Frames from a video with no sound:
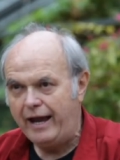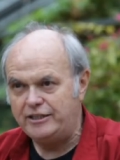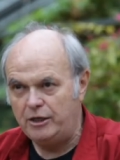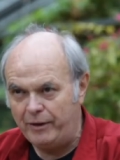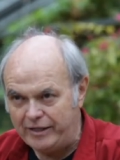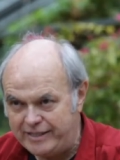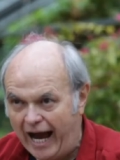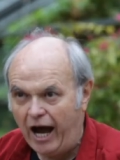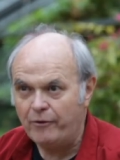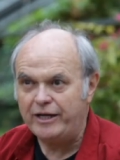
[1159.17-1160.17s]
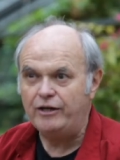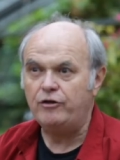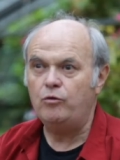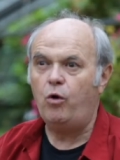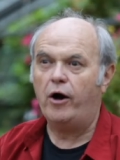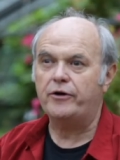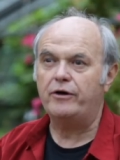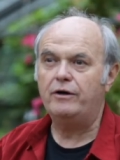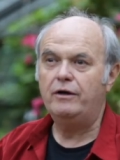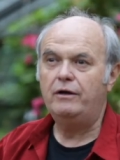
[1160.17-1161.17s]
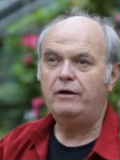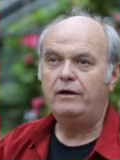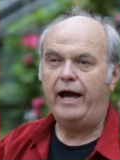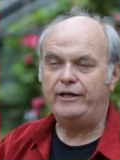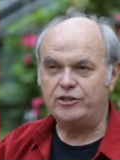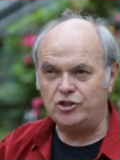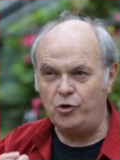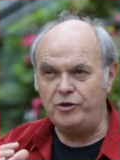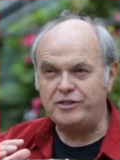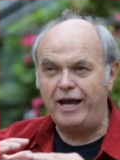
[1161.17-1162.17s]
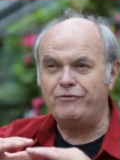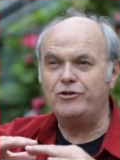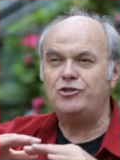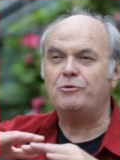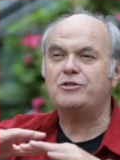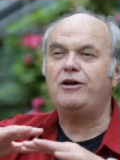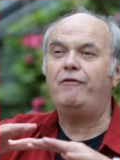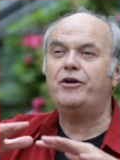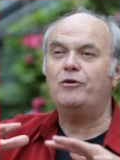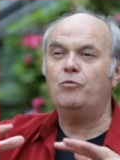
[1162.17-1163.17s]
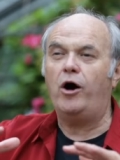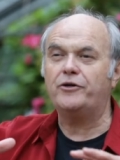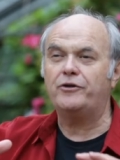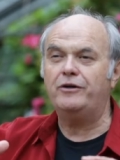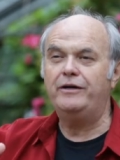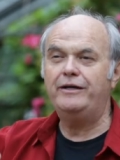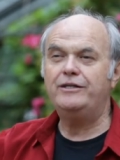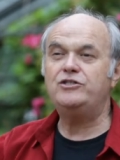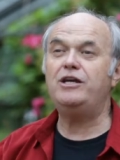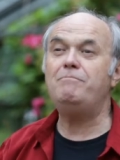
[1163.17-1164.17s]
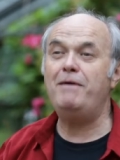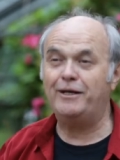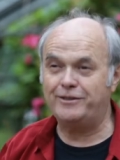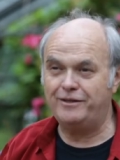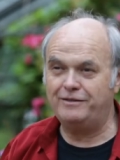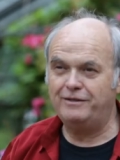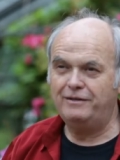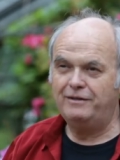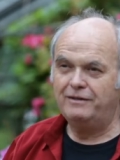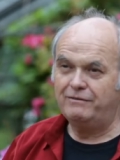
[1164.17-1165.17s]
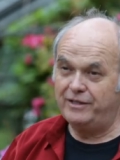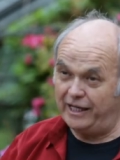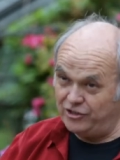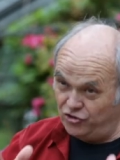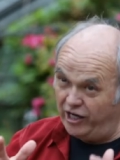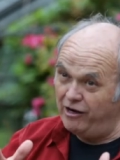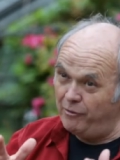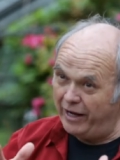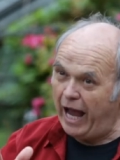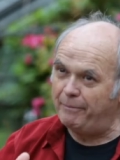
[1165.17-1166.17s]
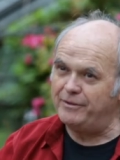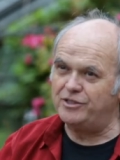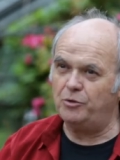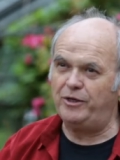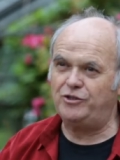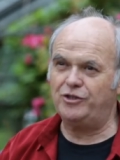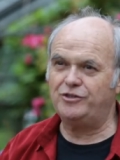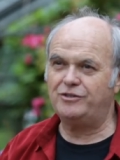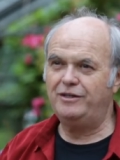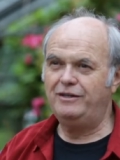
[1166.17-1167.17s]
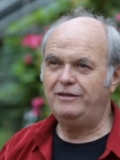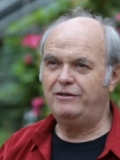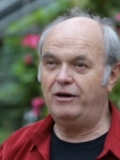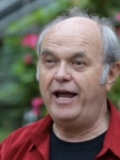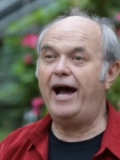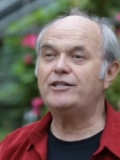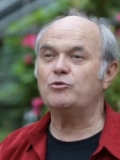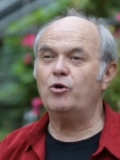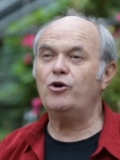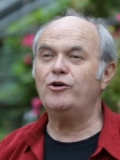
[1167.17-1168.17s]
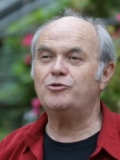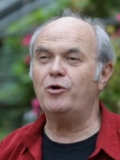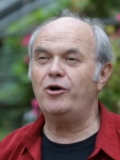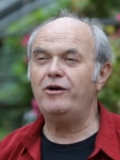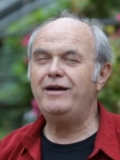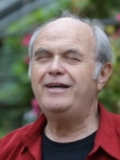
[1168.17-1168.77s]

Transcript: and she went down into the water. And as soon as ever she was covered in water, she melted. And that's generally what happens to witches. Her last words were,